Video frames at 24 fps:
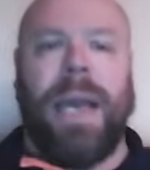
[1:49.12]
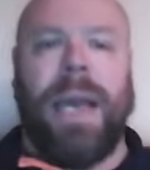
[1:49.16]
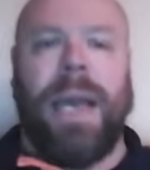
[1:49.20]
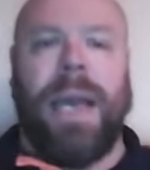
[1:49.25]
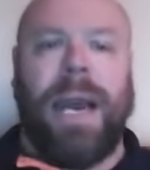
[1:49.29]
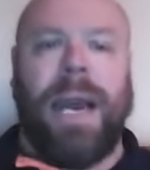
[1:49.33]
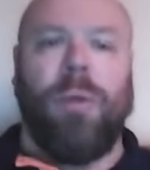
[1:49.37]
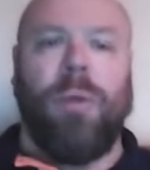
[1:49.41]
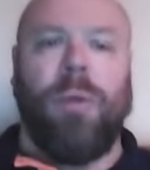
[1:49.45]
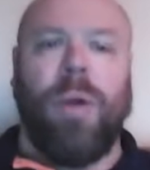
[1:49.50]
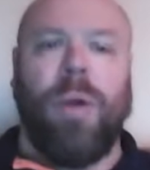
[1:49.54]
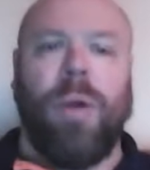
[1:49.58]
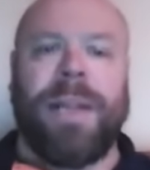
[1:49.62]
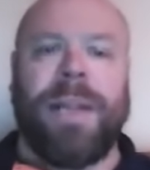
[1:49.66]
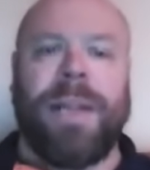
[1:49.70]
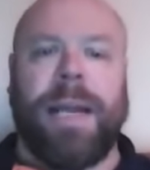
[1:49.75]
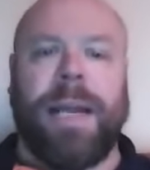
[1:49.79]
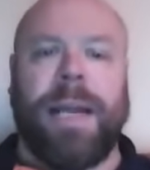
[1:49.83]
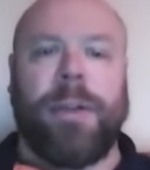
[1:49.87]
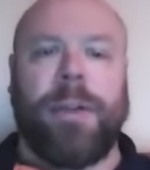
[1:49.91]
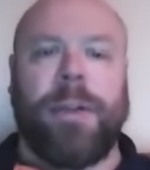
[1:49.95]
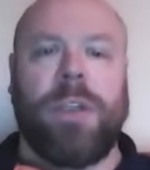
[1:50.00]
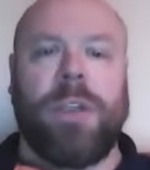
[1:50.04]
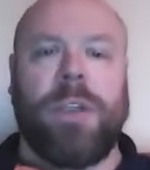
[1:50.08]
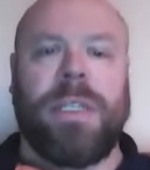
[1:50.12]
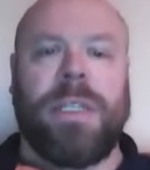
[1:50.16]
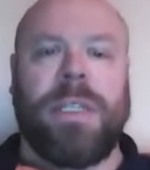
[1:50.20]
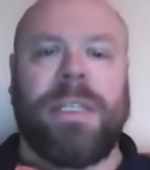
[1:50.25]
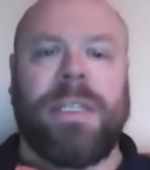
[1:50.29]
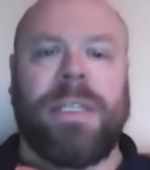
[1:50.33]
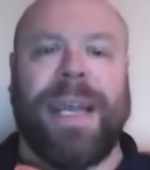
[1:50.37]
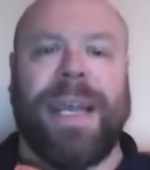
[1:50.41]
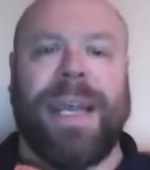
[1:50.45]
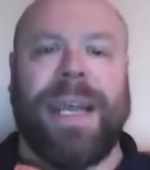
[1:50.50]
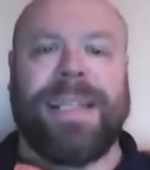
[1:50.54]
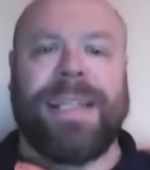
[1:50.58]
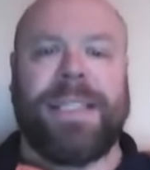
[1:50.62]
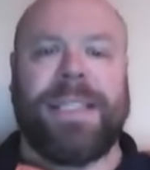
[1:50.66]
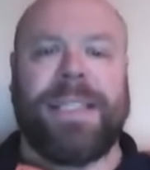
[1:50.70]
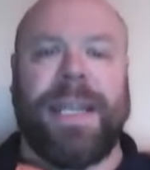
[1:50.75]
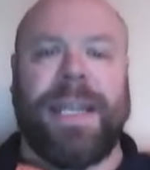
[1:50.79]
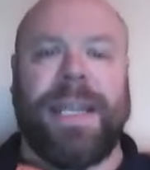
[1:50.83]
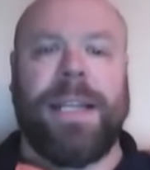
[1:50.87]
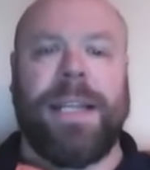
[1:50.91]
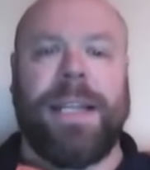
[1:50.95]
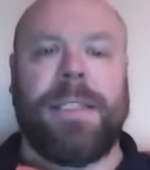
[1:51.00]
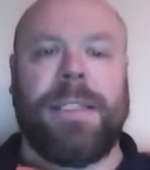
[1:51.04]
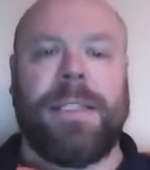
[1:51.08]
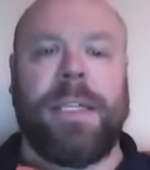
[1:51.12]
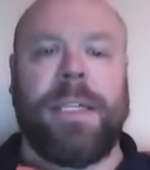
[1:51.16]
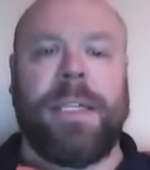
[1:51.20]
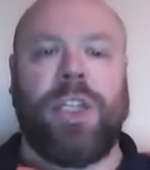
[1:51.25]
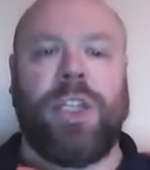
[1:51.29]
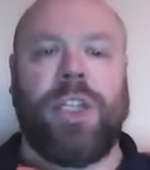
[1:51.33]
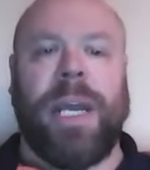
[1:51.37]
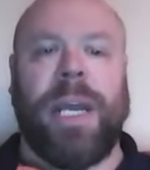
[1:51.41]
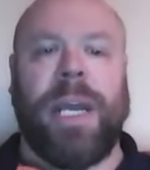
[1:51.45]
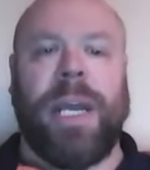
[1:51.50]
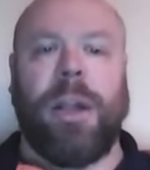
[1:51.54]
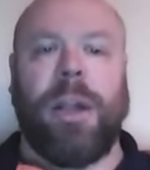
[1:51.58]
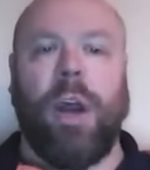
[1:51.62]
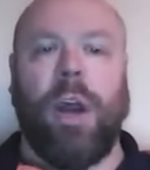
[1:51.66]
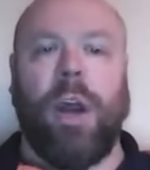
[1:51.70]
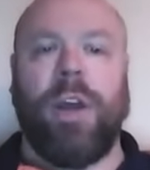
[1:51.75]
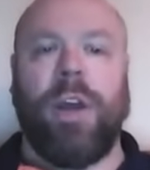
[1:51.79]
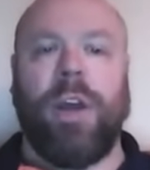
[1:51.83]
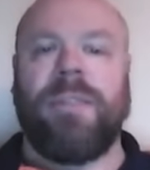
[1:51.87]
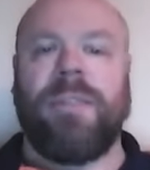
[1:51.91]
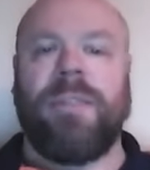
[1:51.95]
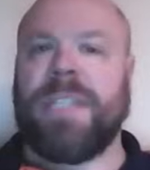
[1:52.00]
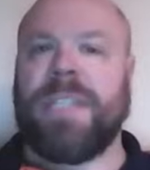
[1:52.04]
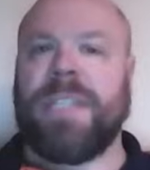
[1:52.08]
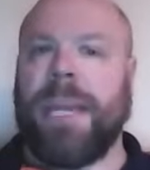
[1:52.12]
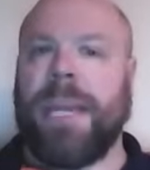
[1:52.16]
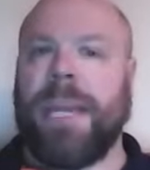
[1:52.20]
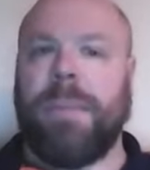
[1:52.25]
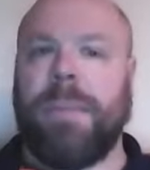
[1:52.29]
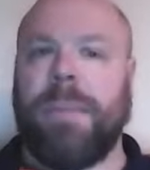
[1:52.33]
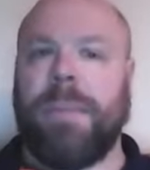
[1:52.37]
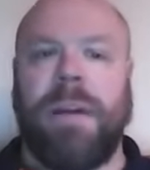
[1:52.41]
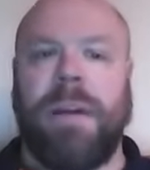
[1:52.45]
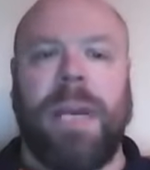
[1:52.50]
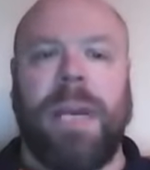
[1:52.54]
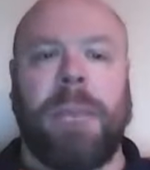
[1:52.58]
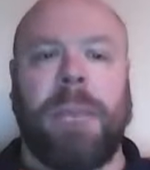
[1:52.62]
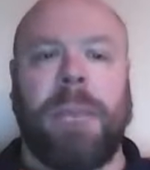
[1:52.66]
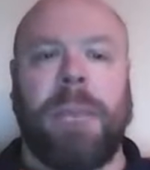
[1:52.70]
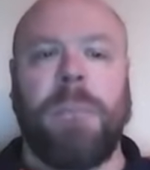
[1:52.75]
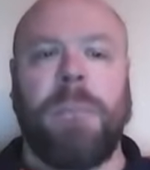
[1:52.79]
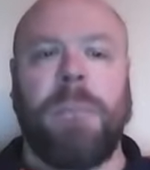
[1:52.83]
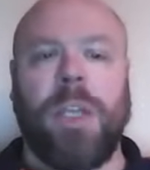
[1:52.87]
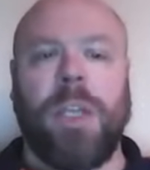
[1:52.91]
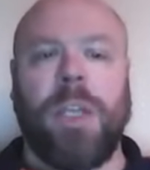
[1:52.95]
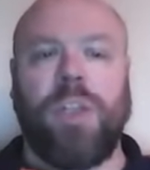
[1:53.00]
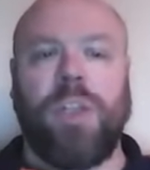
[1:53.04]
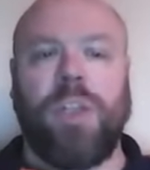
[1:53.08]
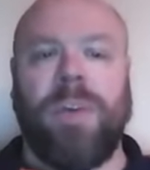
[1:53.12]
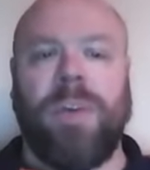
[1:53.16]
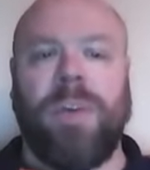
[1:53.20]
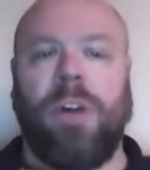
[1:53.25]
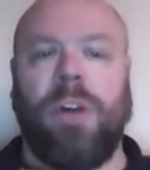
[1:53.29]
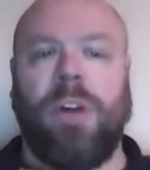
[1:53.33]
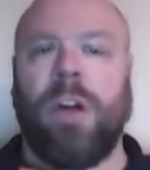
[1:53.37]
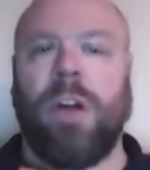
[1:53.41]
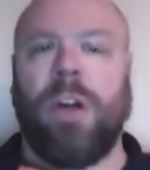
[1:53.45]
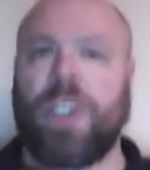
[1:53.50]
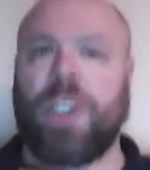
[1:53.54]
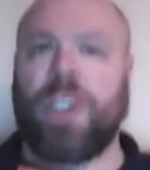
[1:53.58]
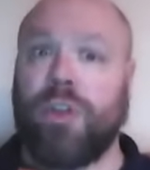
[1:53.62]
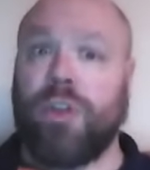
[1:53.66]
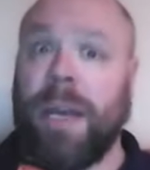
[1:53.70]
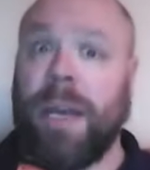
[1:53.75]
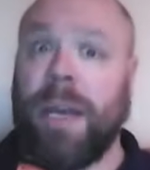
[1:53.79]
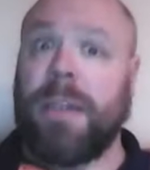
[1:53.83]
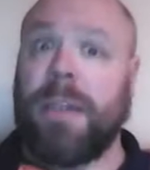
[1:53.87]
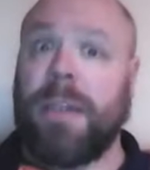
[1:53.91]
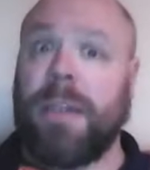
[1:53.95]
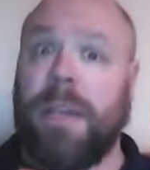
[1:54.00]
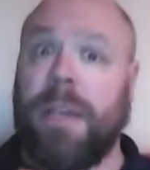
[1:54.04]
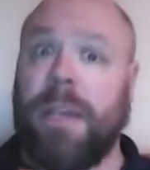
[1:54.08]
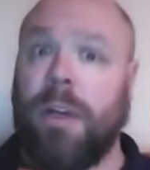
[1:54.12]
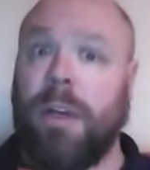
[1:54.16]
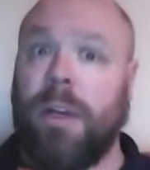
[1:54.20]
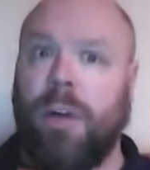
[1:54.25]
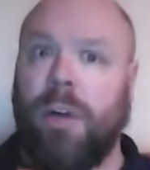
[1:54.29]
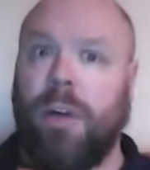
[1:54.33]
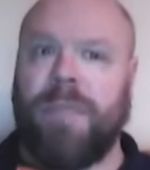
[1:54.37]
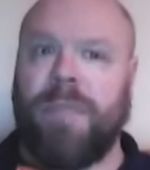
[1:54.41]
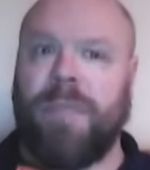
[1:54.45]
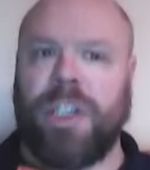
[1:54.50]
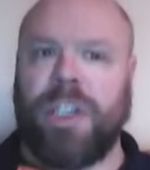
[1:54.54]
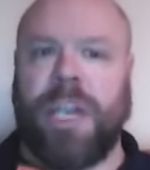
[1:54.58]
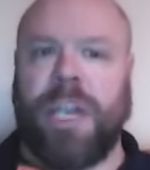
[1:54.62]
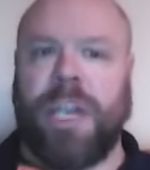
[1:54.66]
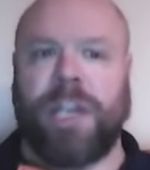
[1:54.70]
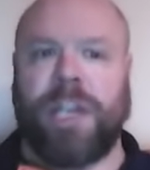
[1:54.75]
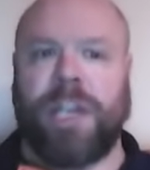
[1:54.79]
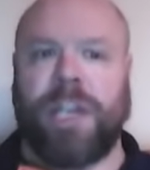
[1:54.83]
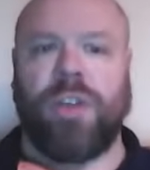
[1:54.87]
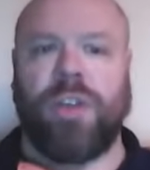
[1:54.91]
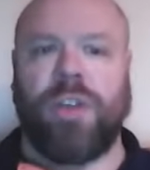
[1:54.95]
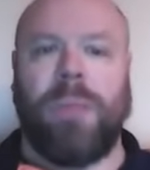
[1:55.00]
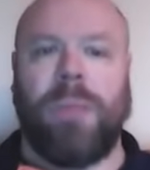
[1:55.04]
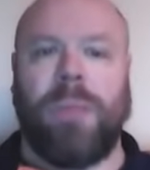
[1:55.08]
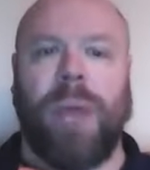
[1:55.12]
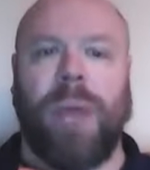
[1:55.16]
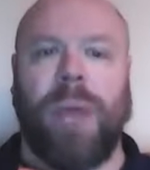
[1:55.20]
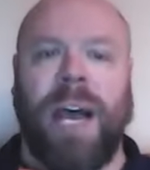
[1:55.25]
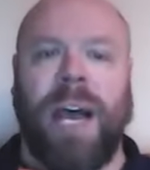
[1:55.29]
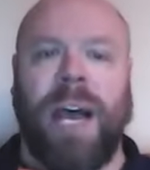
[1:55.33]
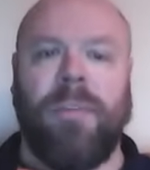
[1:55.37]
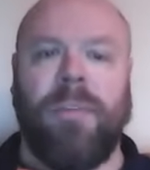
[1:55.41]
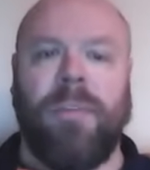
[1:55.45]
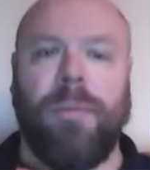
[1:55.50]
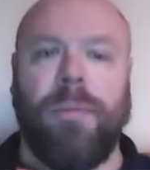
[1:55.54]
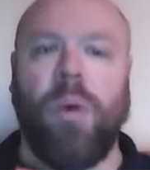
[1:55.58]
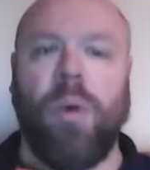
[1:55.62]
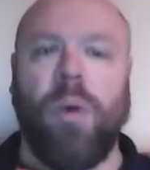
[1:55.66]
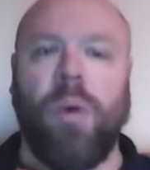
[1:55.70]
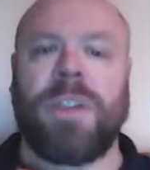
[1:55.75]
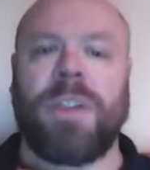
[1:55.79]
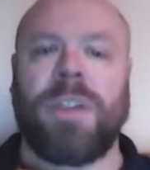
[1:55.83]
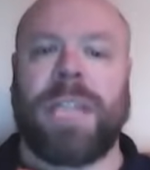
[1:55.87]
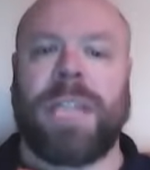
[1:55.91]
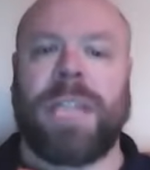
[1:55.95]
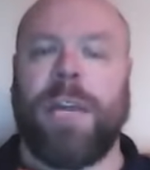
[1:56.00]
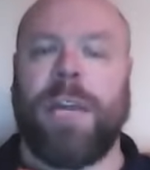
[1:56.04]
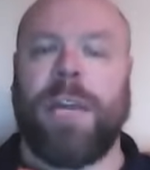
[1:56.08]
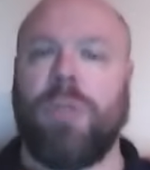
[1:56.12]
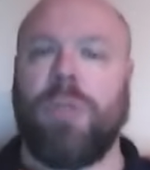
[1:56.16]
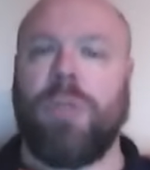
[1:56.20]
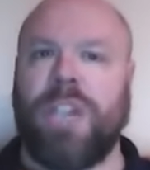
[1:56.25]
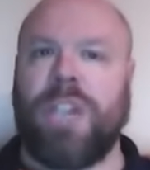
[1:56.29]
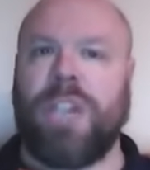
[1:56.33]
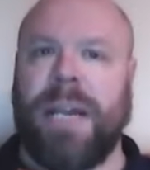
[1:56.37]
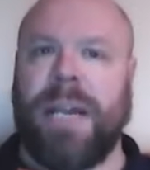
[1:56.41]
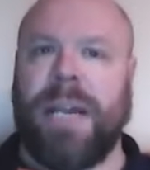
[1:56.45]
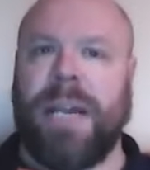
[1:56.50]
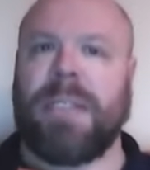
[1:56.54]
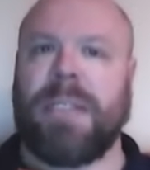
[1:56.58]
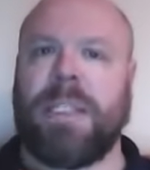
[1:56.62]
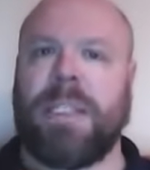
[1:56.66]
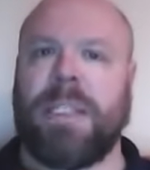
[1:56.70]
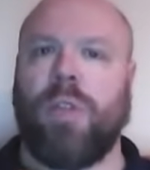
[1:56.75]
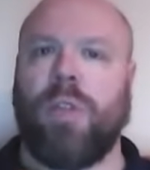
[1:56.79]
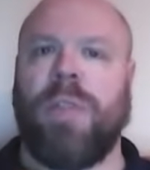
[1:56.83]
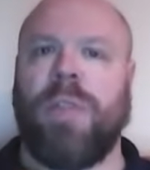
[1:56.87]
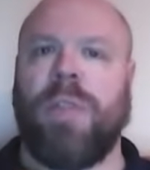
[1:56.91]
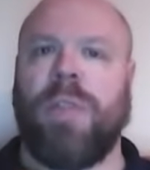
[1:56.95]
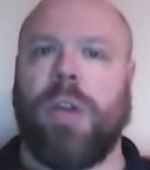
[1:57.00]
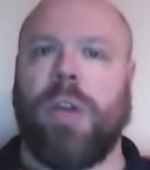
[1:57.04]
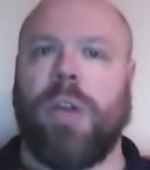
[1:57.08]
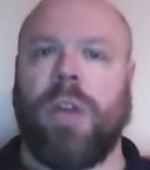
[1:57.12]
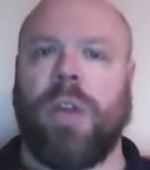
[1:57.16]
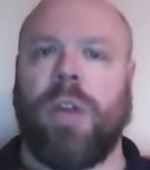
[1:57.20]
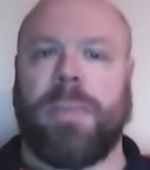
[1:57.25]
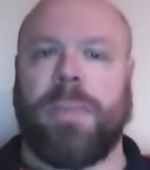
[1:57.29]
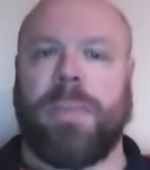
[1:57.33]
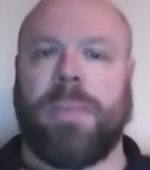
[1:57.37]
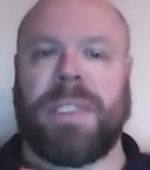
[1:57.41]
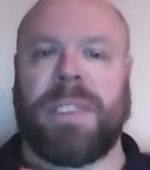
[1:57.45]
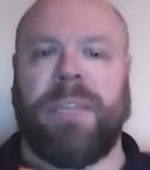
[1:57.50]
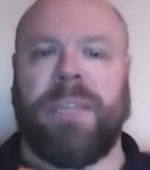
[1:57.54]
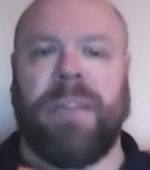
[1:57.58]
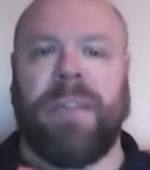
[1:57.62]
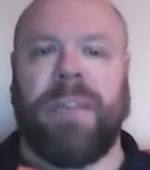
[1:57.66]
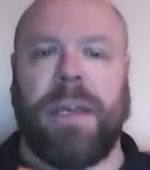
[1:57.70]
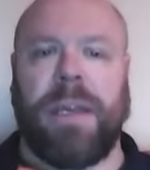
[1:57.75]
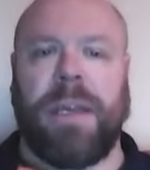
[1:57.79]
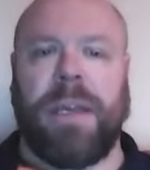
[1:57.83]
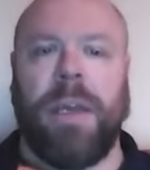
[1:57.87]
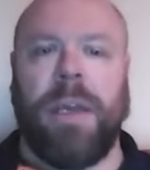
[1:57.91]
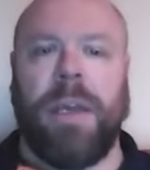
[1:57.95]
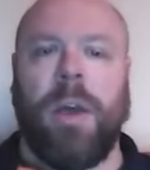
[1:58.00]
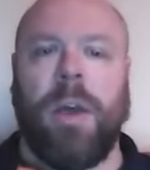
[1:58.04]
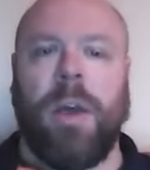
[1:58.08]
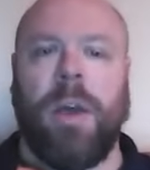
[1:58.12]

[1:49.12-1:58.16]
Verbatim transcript: and what that does is it extends the jet out of Siberia so we've got a strengthening of the jet stream. We have more cyclogenesis over the North Pacific.